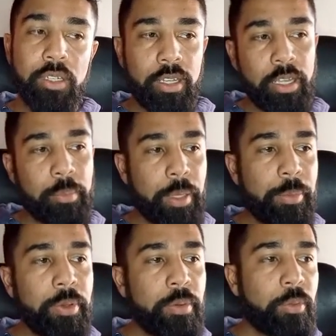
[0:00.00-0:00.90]
Like
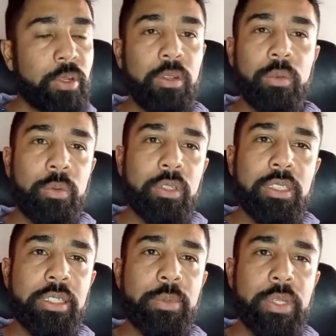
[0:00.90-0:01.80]
maybe we'll
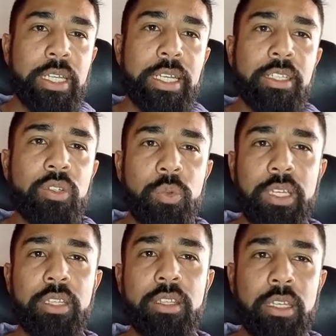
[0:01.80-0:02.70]
see when he hits
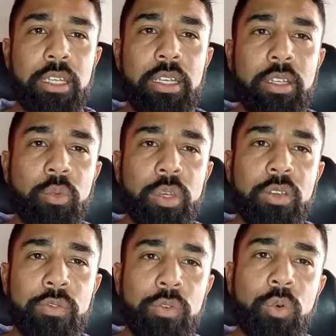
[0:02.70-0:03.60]
23,
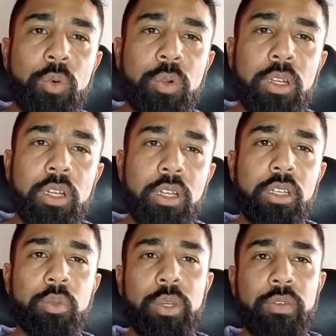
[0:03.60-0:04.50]
24,
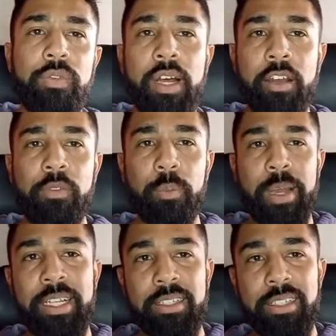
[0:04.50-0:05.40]
25, we
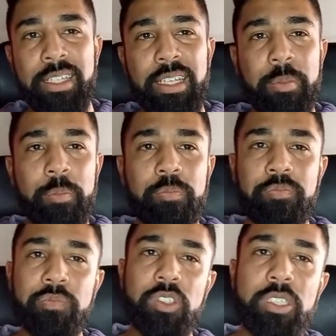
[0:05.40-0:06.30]
might see him
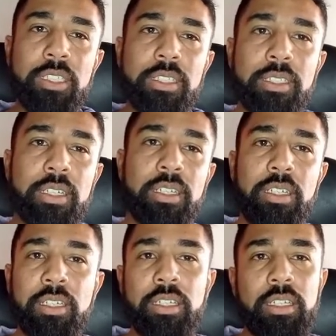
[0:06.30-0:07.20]
just
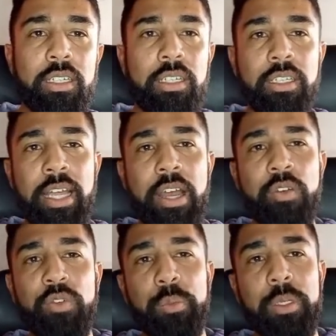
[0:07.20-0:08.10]
die
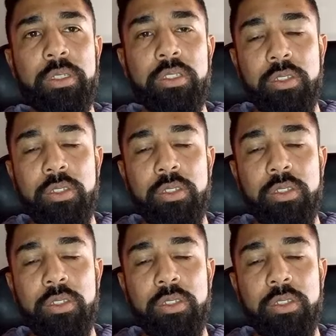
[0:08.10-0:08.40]
off a bit.